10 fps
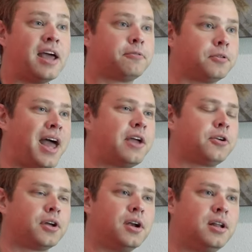And for that, you're
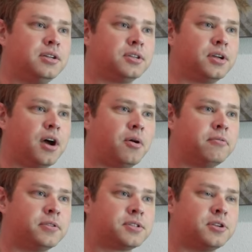going to need to go and
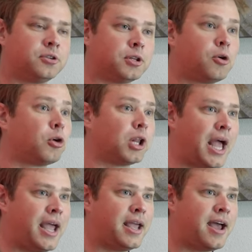visit your local
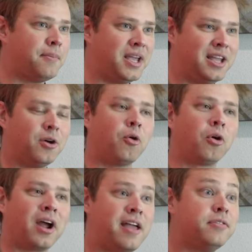AME,
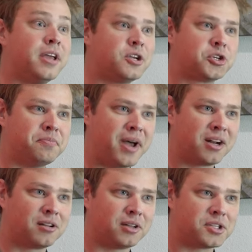or Aviation
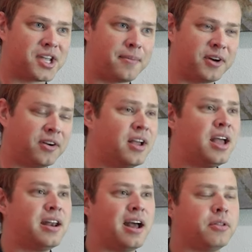Medical Examiner.
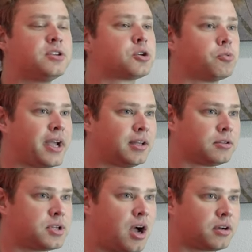Now, these are regular
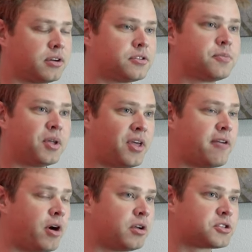doctors, but they've
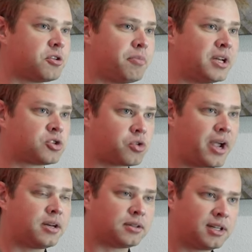also been
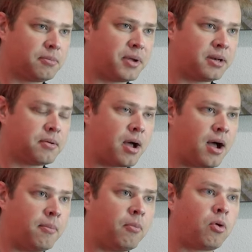trained a little bit
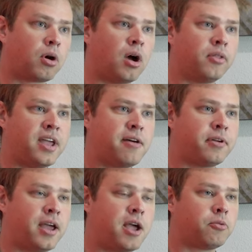more on the FAA